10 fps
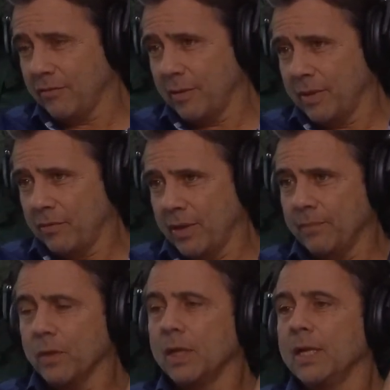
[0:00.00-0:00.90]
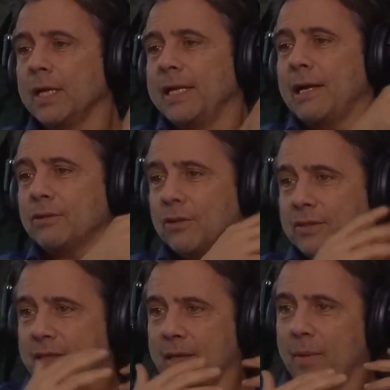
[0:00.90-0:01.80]
from it, right? Now it starts
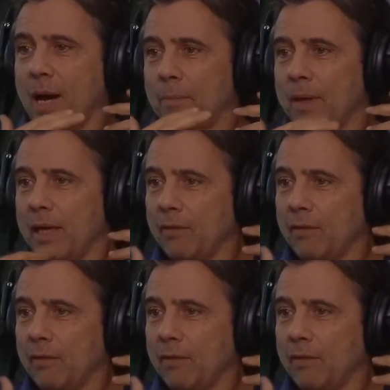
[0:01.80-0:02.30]
to come up.